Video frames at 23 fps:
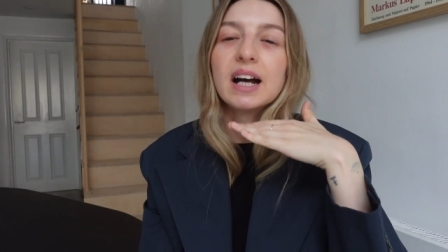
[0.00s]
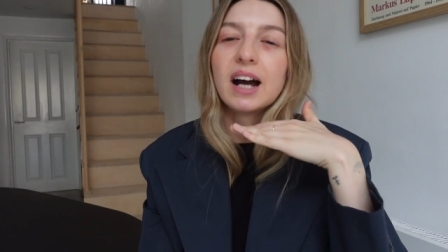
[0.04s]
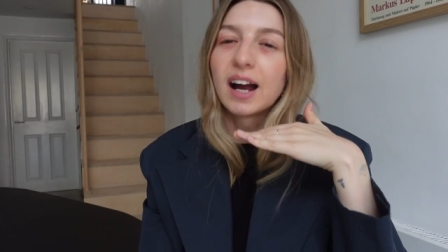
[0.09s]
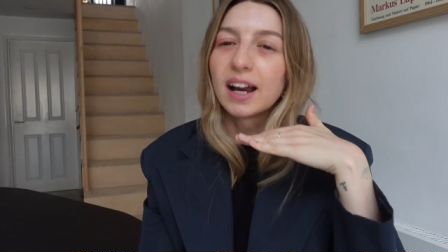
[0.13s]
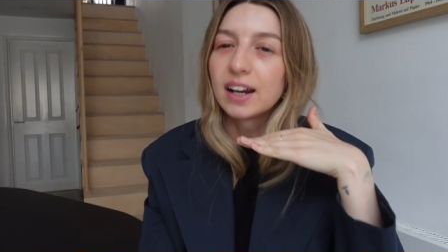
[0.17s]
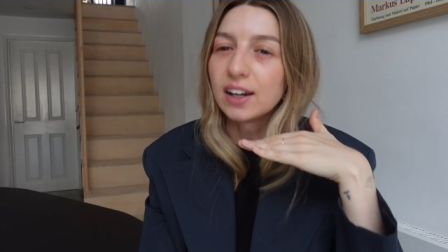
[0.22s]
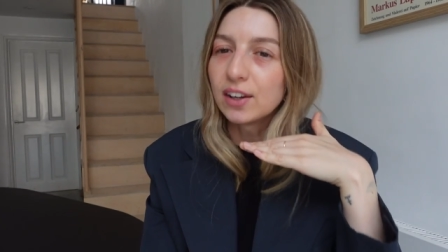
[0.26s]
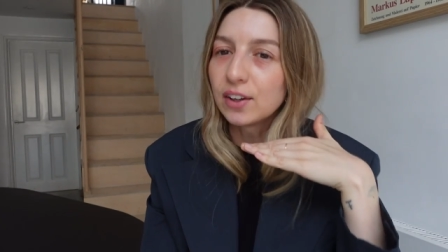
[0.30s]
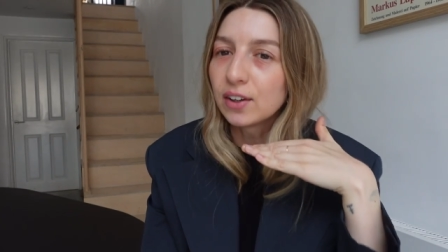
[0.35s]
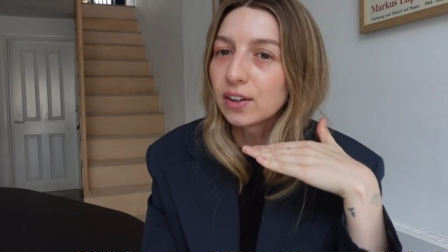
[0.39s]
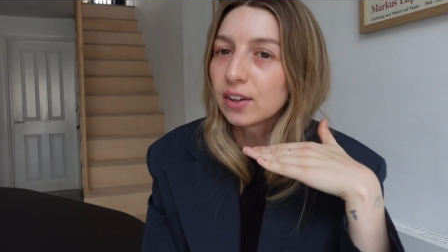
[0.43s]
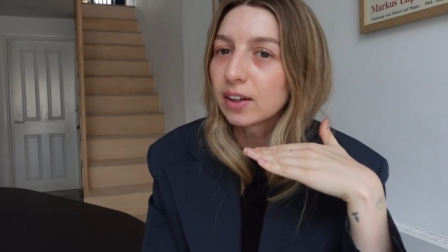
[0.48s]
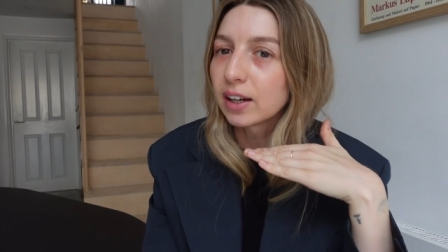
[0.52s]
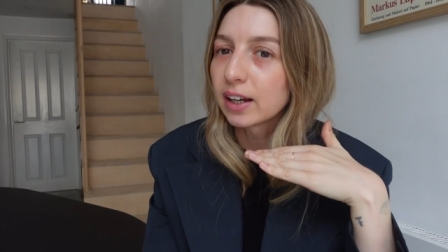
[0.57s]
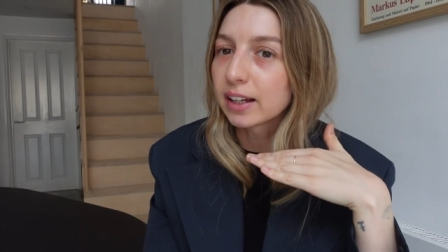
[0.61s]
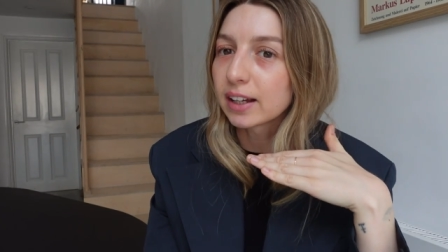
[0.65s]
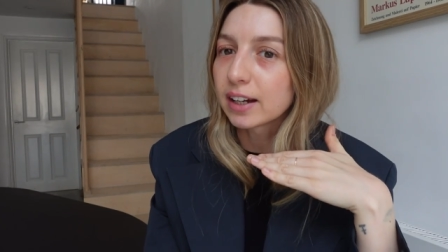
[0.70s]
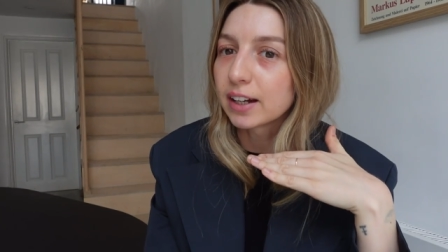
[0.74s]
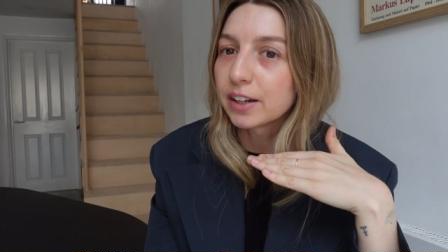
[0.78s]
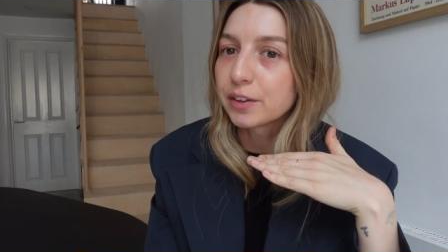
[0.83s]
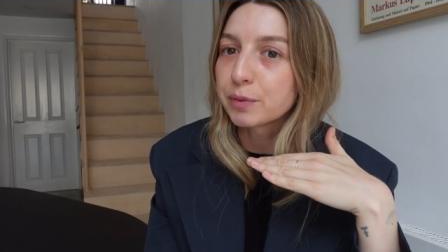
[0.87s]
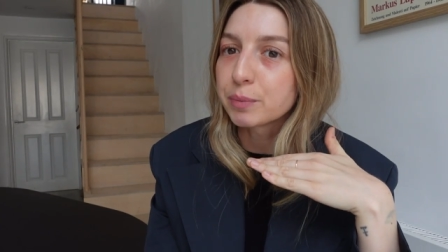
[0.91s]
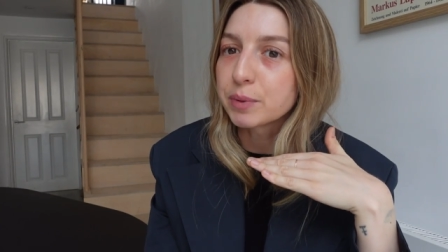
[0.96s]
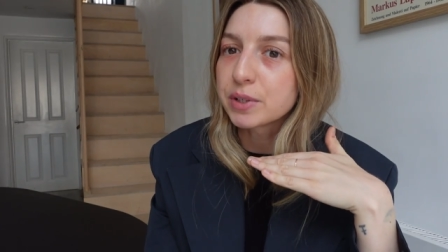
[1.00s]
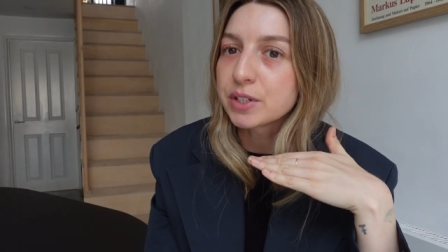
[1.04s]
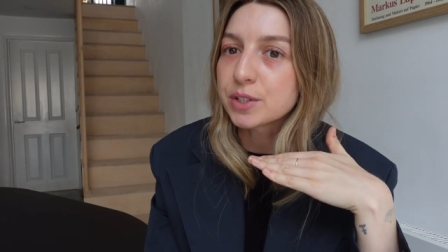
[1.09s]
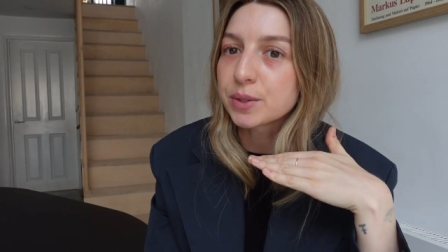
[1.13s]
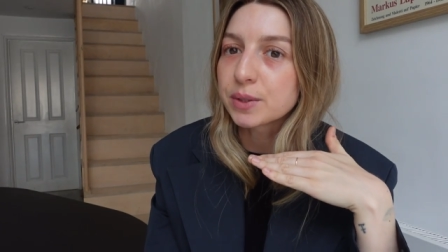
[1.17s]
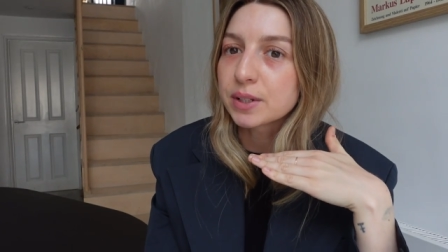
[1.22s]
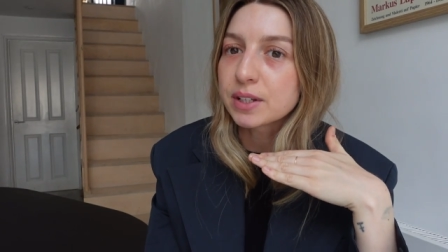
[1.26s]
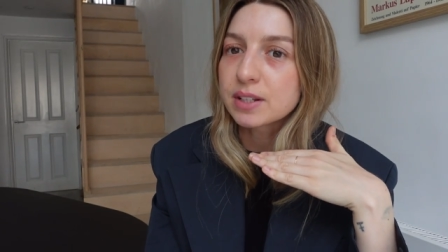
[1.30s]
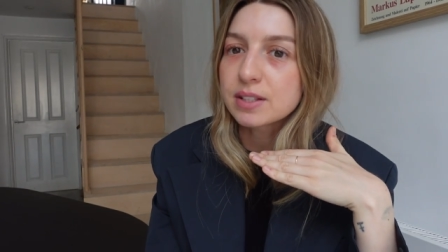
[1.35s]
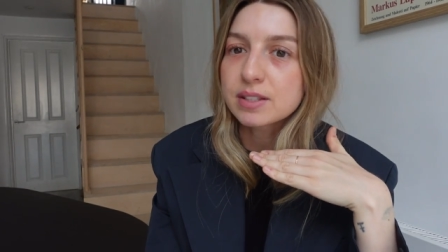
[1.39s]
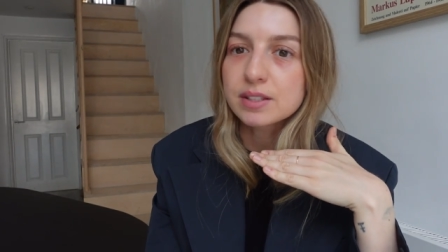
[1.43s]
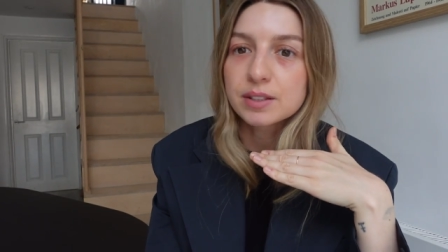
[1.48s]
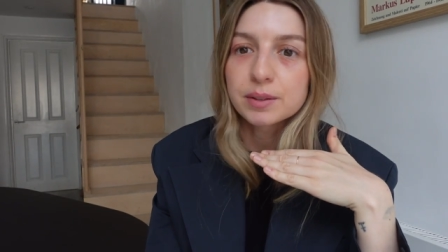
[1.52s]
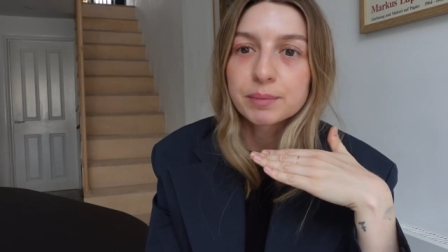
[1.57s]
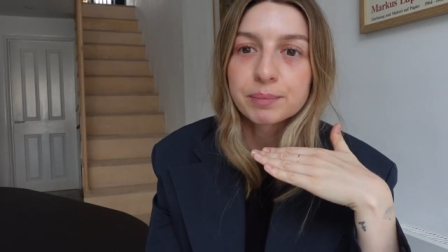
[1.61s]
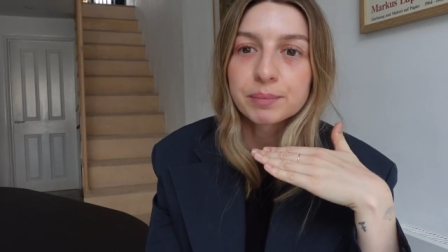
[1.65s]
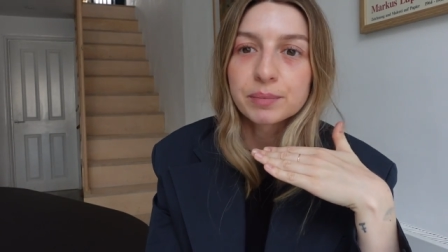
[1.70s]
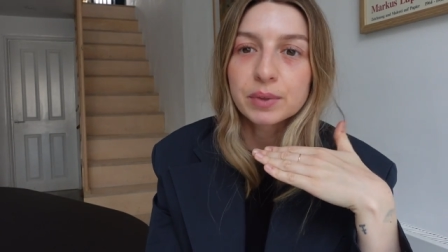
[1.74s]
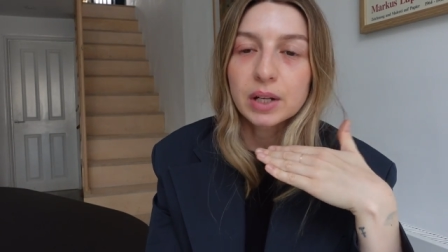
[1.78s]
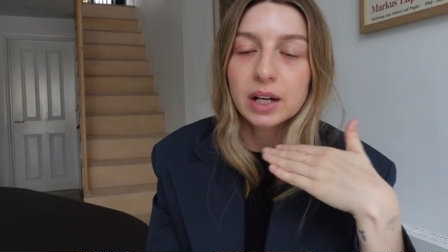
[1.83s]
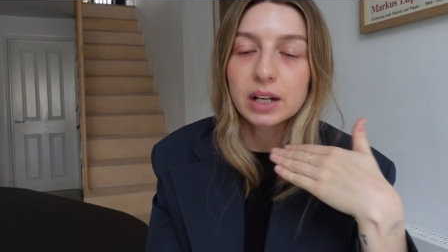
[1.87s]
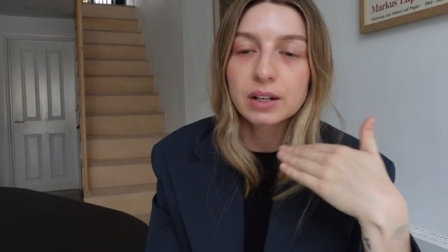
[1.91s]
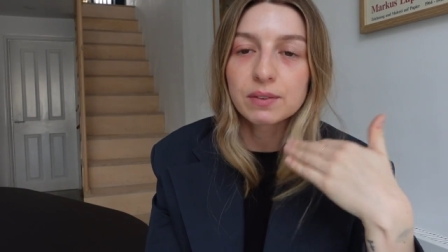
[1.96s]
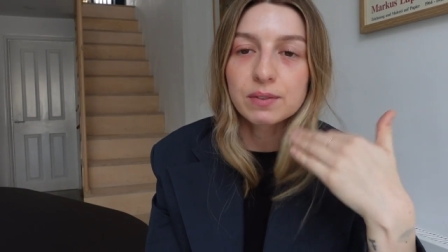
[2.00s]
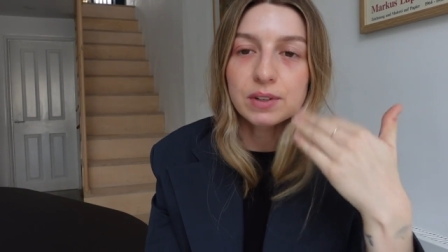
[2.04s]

I look like I've been doing some kind